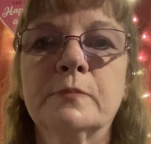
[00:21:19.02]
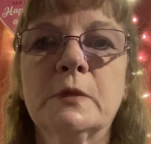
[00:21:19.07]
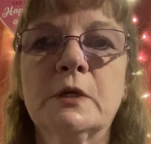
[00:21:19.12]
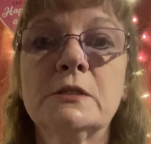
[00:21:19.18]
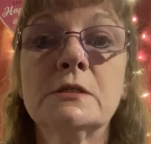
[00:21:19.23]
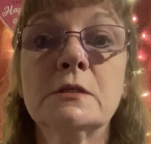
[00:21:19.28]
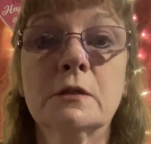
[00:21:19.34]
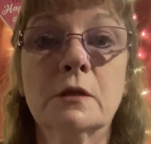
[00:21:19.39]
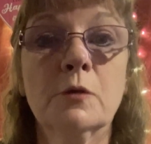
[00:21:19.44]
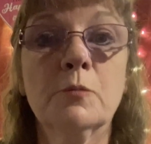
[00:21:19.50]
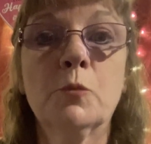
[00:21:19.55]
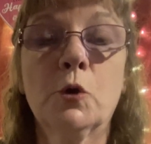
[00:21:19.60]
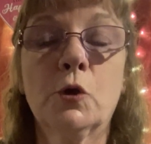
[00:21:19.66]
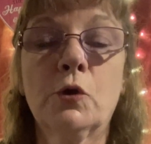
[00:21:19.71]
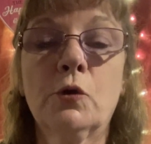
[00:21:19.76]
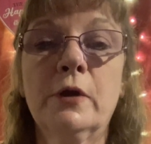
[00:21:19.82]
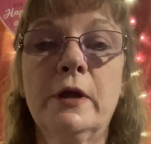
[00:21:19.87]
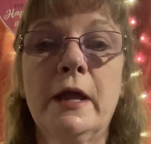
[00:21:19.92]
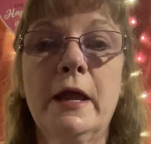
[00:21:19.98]
deliberate
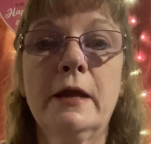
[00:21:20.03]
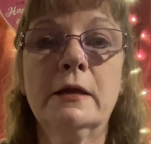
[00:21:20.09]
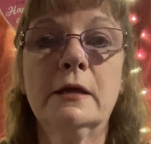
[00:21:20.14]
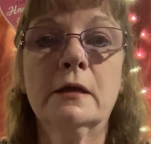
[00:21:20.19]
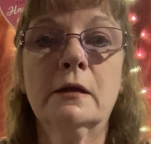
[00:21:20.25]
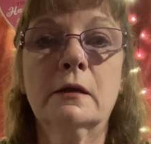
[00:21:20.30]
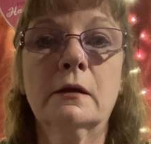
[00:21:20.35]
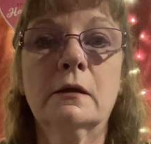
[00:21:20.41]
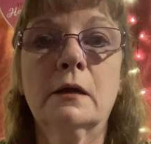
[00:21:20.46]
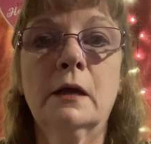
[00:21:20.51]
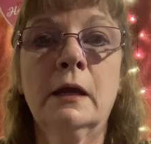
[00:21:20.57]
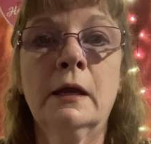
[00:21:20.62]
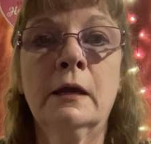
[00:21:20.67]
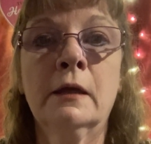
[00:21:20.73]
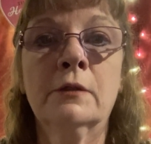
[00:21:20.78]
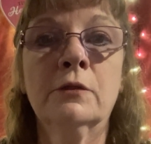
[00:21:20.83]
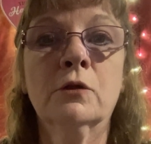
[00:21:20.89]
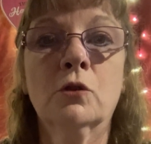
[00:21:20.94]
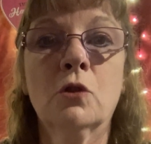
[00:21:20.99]
creating
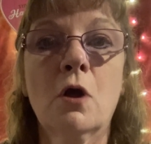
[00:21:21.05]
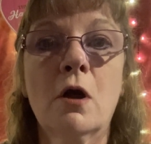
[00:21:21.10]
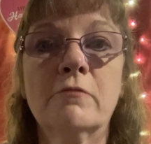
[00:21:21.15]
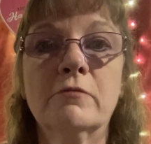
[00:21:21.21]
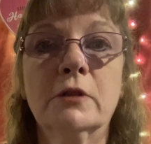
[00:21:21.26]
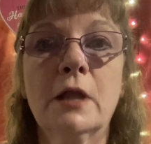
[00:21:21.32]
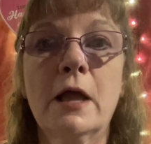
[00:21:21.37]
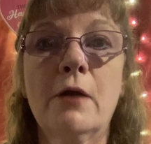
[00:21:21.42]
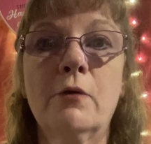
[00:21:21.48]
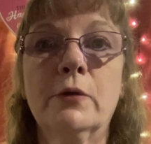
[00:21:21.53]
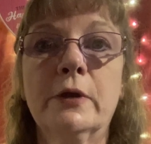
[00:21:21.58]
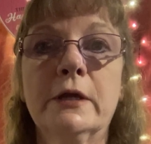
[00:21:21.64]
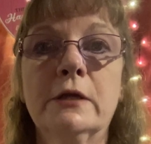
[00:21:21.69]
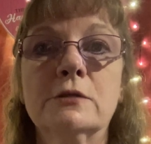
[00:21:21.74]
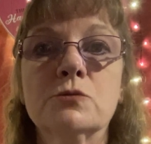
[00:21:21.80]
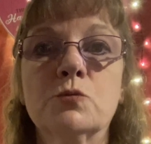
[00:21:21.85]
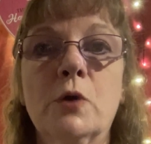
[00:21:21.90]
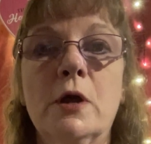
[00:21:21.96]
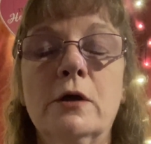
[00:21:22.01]
and the law of allowing
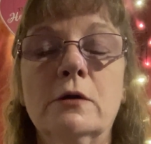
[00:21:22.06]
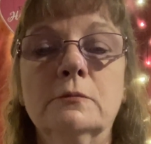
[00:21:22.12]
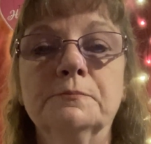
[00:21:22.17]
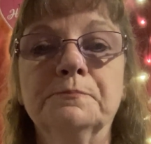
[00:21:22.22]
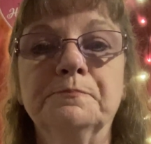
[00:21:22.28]
as well.